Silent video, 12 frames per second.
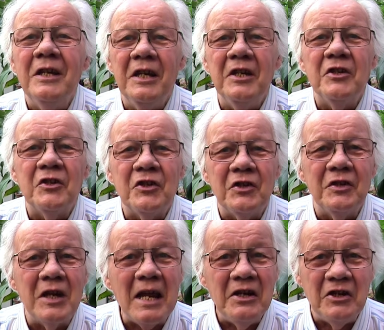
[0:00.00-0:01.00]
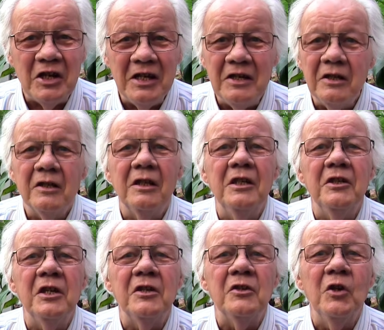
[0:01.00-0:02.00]
it's stated that it
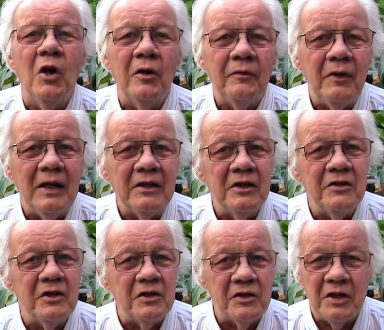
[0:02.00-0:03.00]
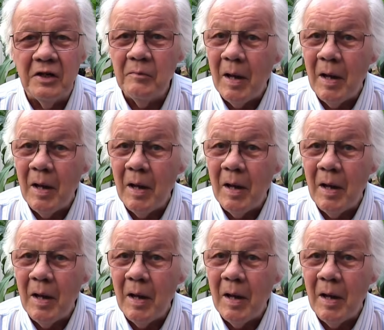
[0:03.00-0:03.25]
does not affect existing